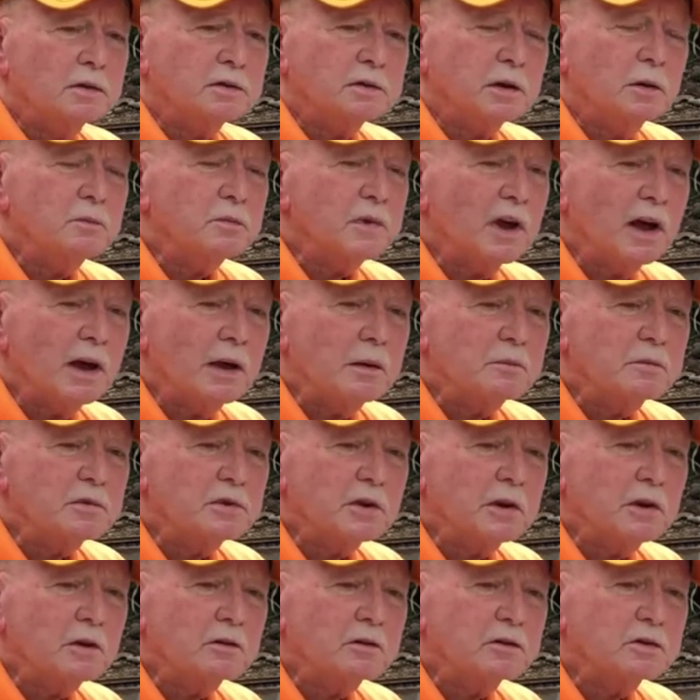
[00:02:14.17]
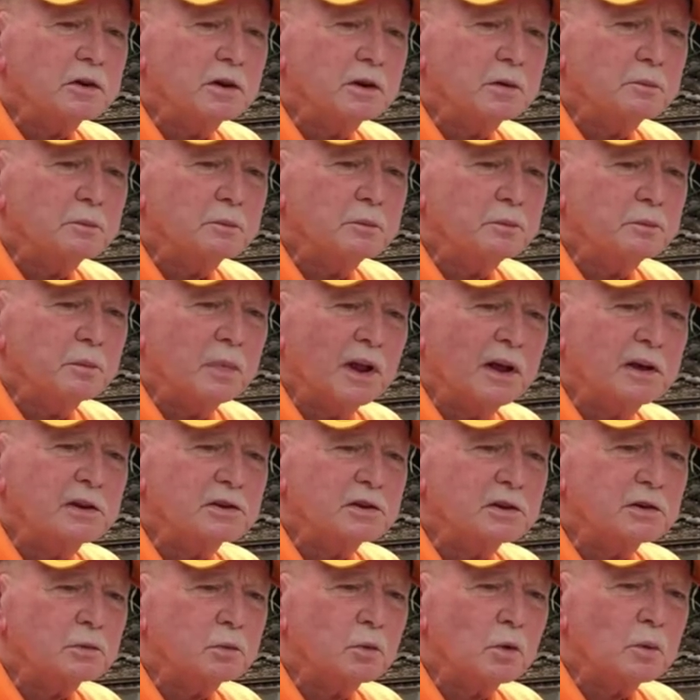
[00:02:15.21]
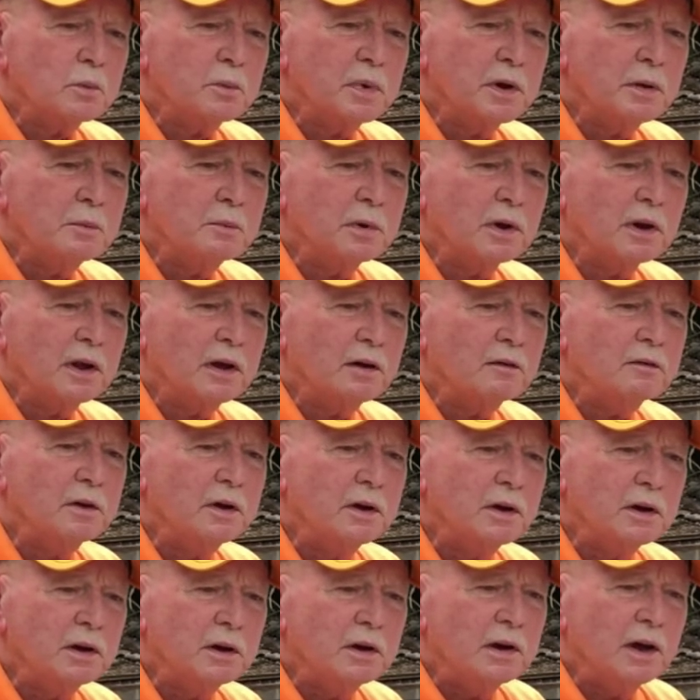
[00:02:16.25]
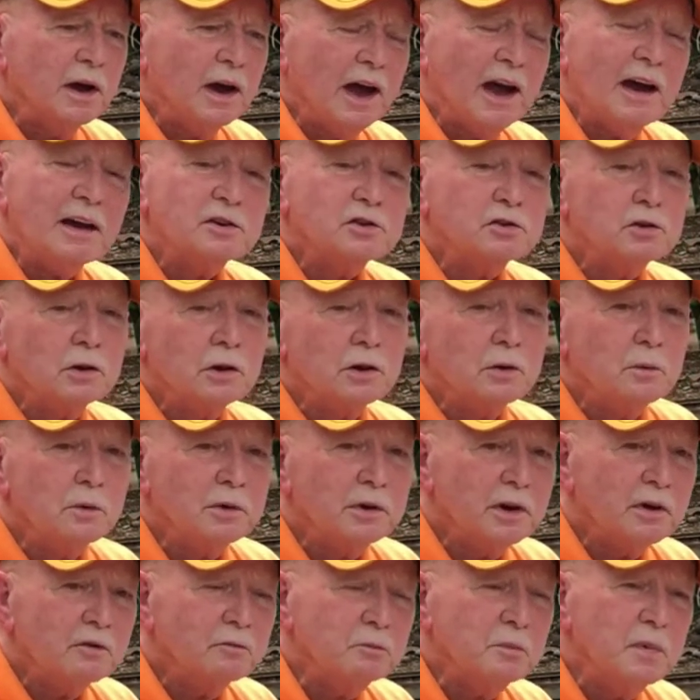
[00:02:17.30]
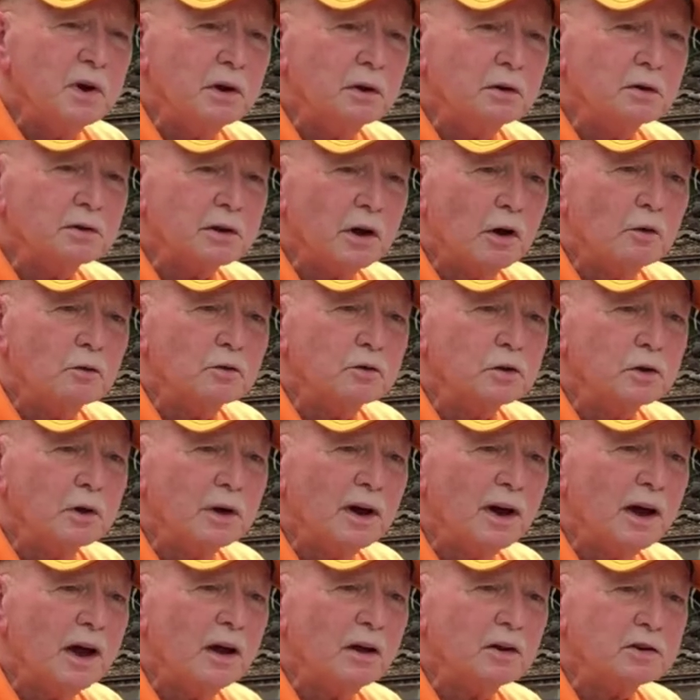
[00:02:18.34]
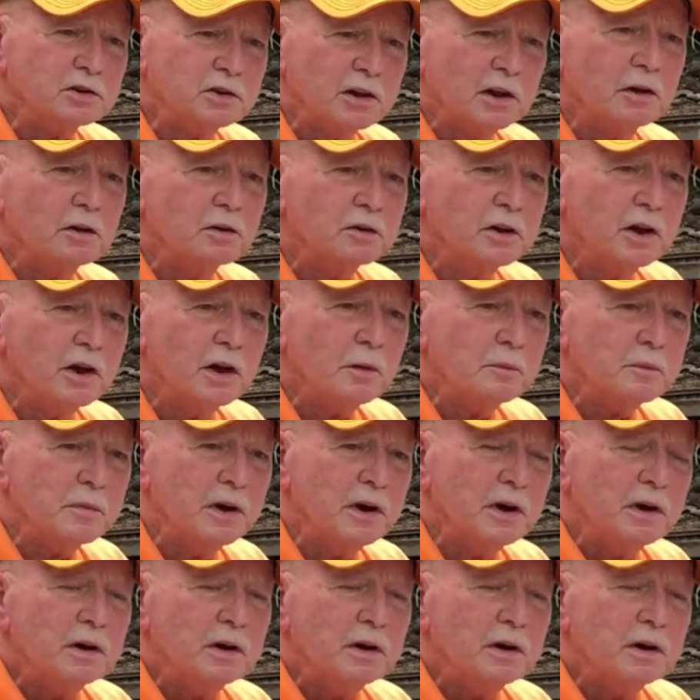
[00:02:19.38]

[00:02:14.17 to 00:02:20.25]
Sometimes there's places where people have actually, when they've built onto a house, they'll dump